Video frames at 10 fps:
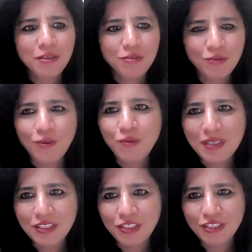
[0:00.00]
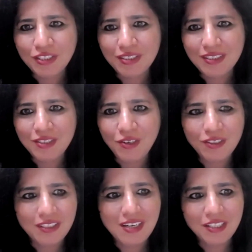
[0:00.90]
you. Thank you so much,
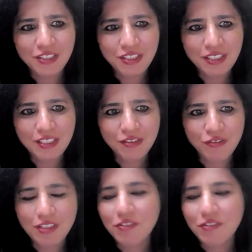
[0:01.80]
Dr. Ashish.